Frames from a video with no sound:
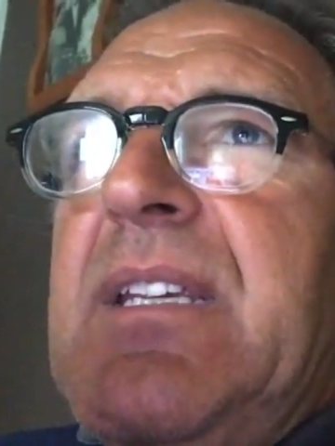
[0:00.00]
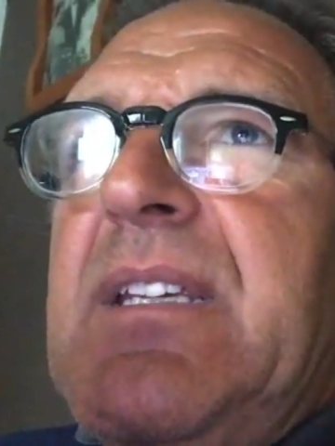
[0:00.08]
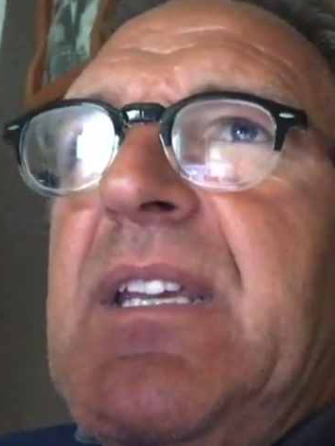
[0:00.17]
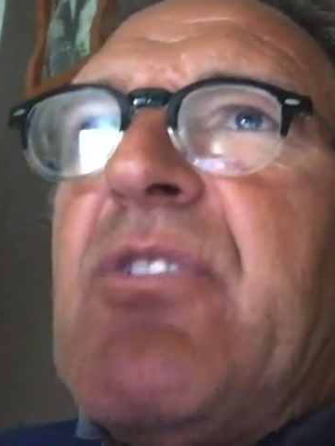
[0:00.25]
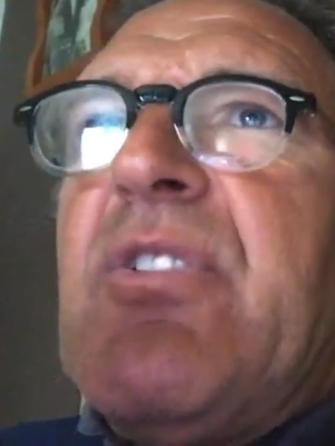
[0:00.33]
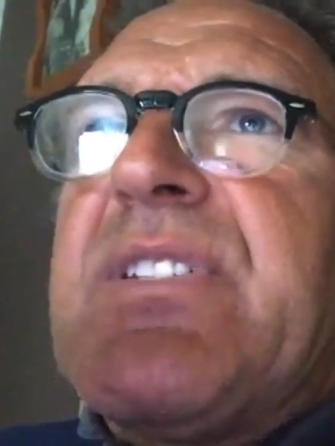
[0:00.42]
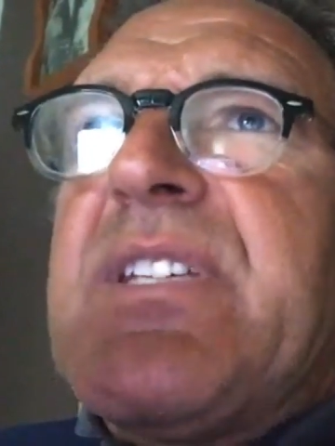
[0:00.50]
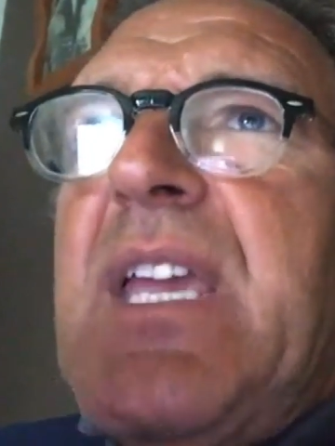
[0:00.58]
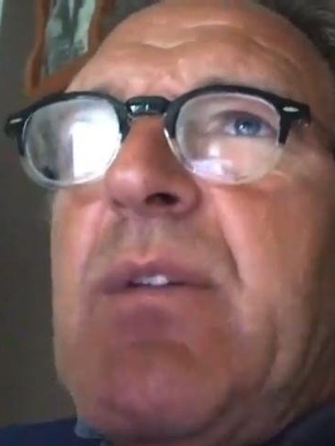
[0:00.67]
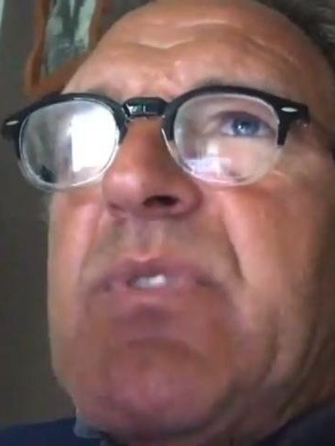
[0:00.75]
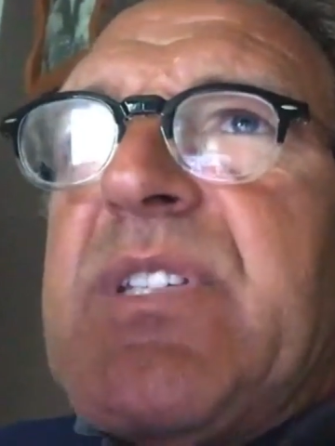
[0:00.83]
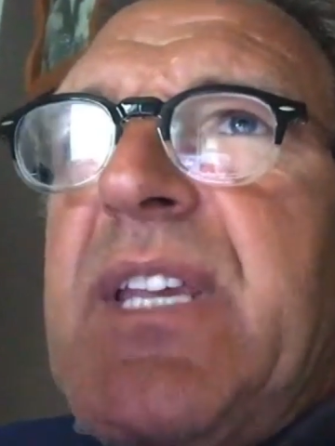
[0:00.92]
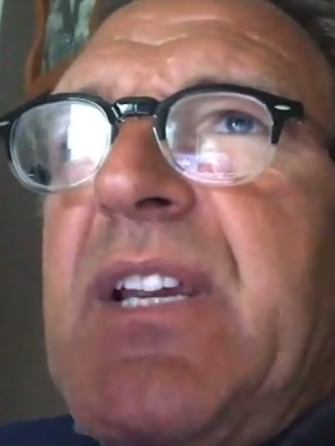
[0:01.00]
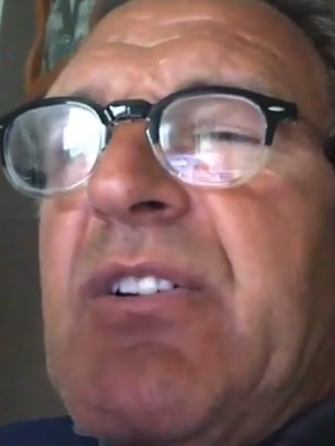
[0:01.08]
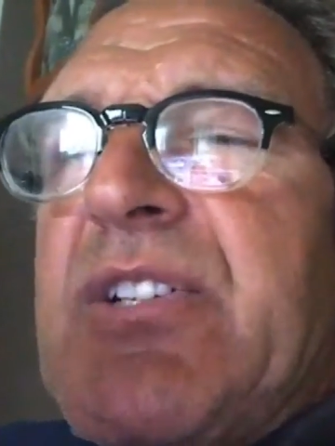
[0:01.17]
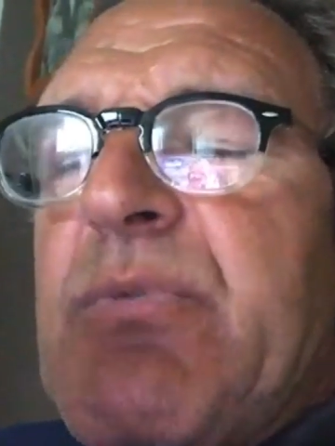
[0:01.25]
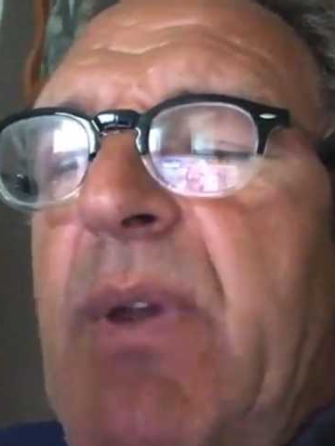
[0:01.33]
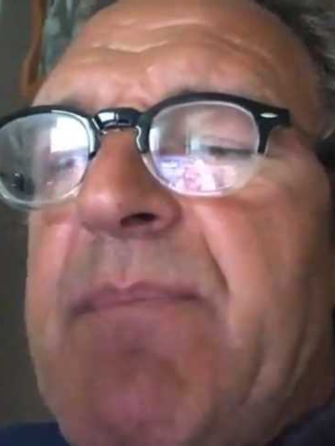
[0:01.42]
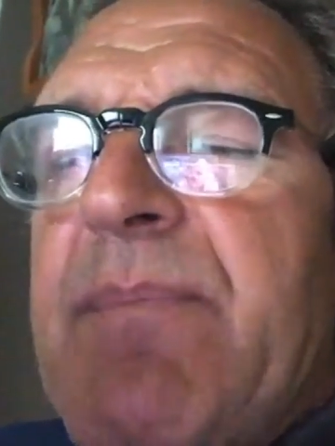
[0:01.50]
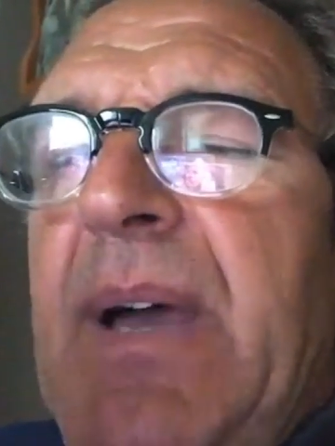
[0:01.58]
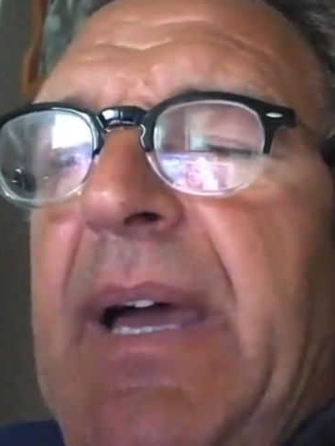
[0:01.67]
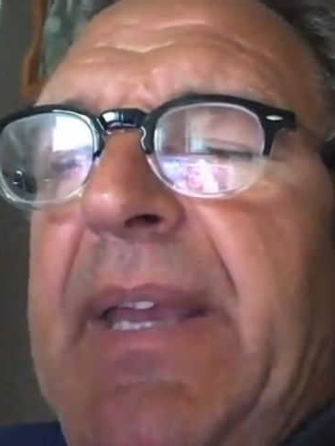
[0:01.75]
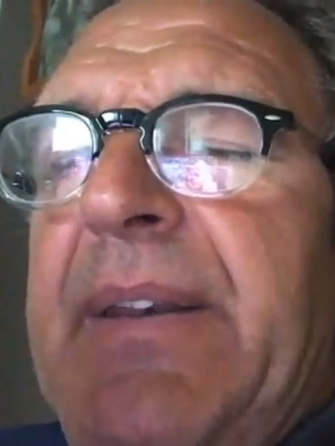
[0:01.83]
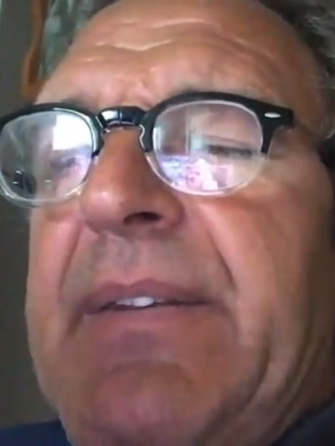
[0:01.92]
you could say it was sink or swim.
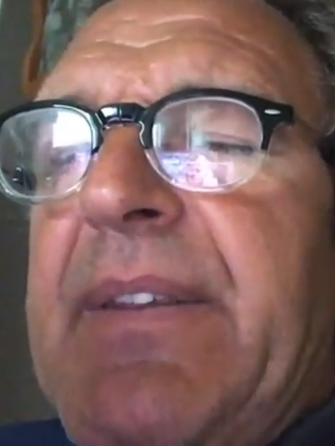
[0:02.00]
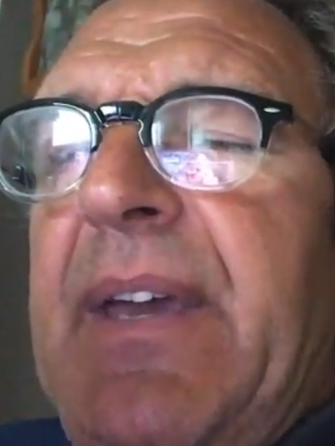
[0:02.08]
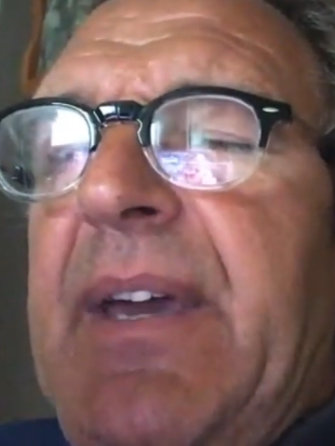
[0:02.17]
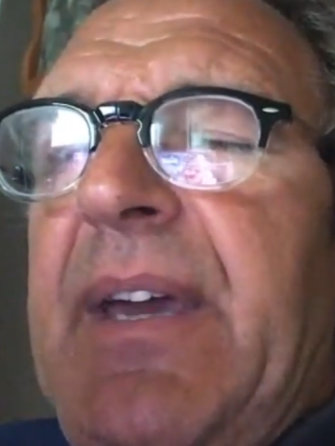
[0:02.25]
And